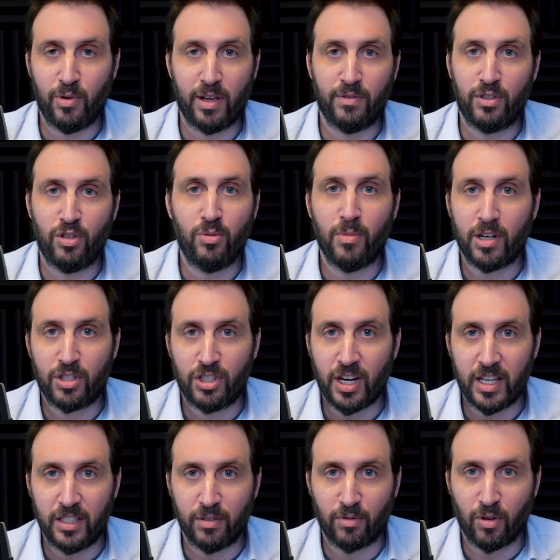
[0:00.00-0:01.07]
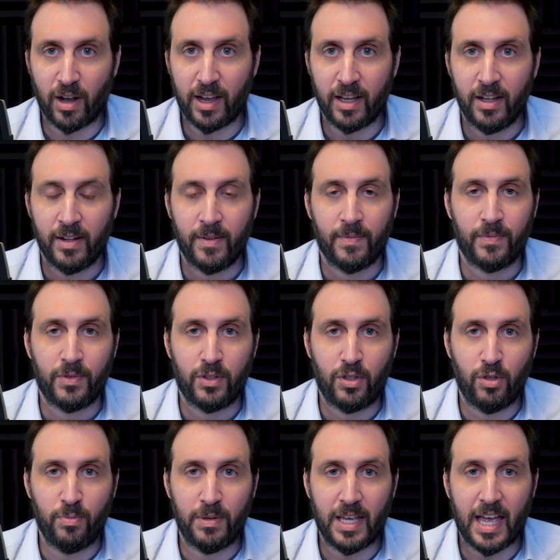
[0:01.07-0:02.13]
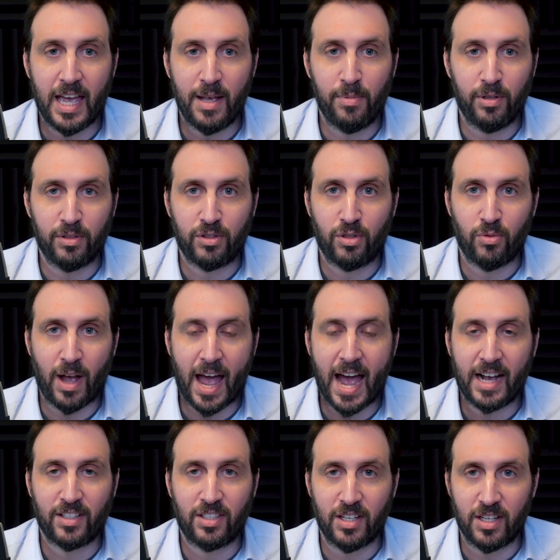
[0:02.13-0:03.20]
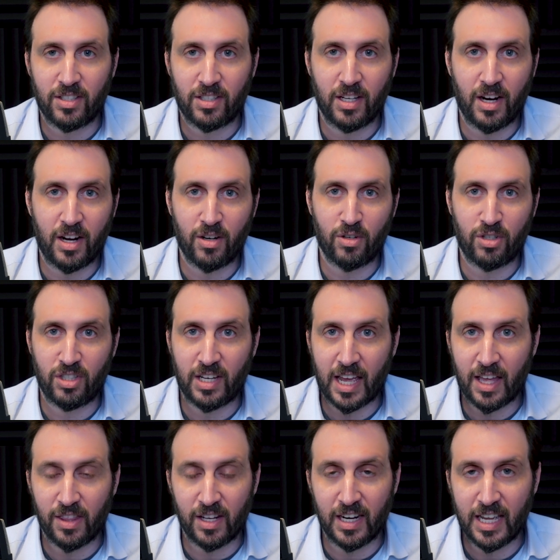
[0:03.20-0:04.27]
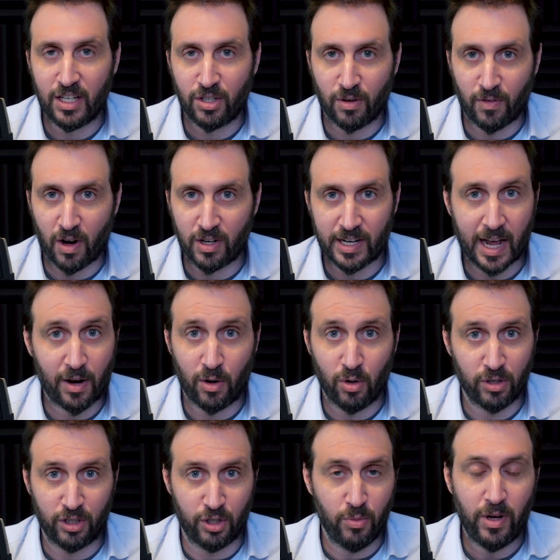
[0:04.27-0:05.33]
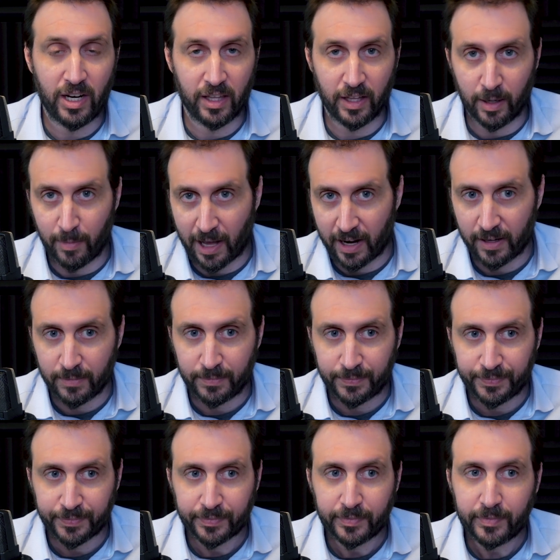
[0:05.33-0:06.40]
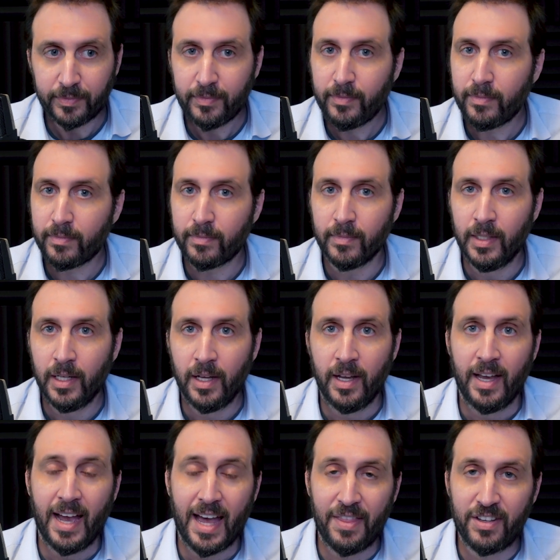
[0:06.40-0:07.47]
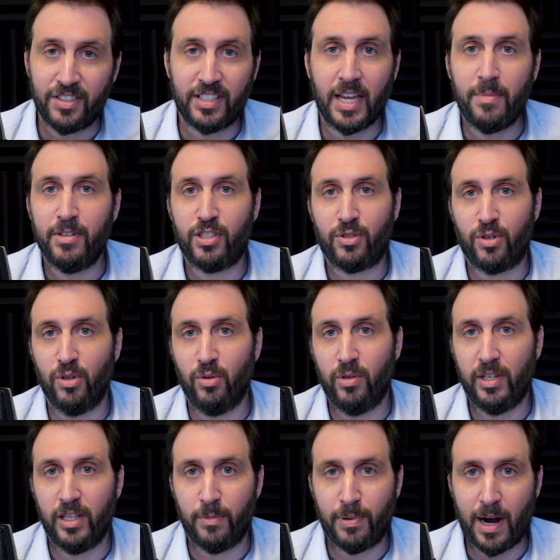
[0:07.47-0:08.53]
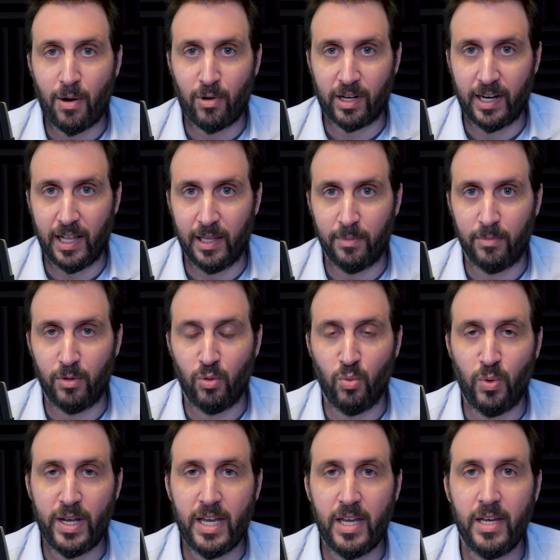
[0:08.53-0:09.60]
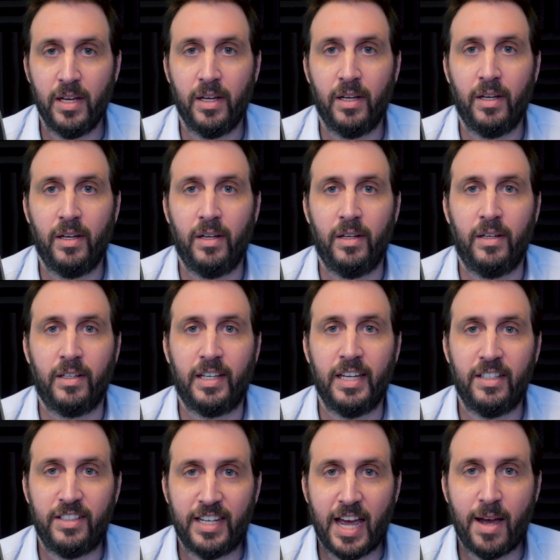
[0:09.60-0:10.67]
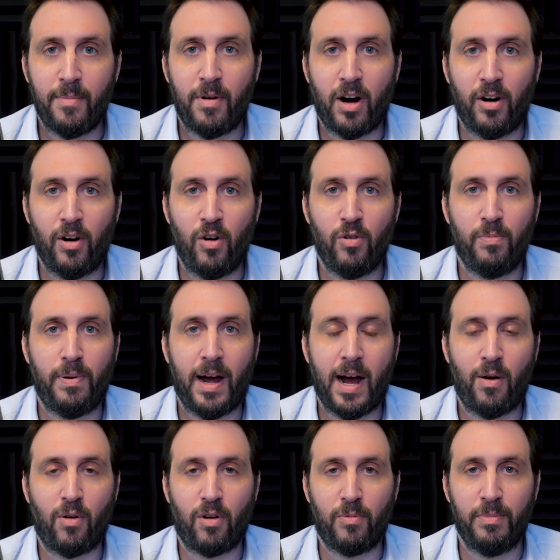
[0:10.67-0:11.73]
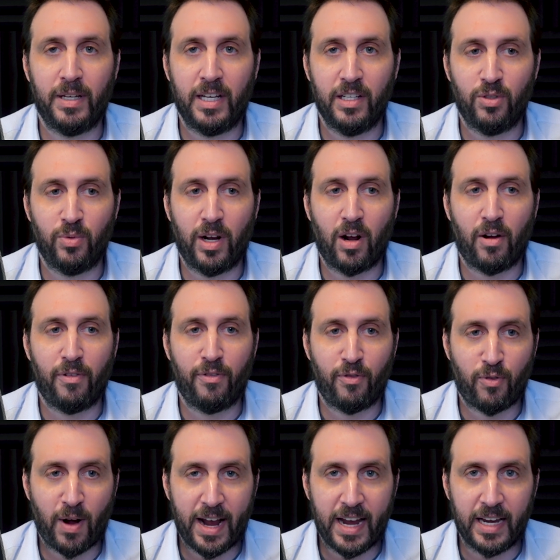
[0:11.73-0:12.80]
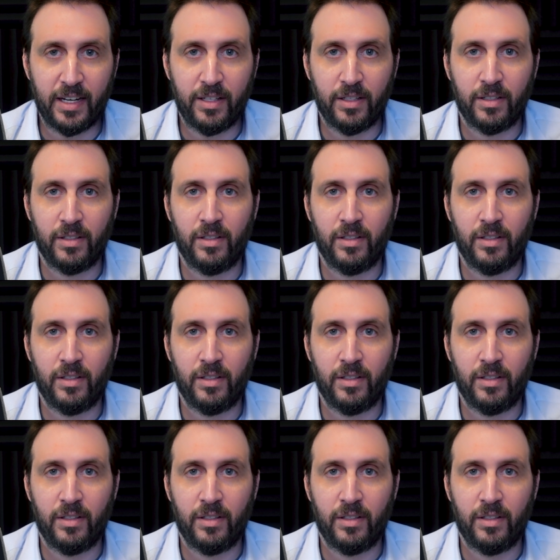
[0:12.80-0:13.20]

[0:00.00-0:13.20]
we have too much shades of gray to be able to access and understand the nature of our doubt or do anything about it. And the same is true in the power column. We condemn our own power because we are afraid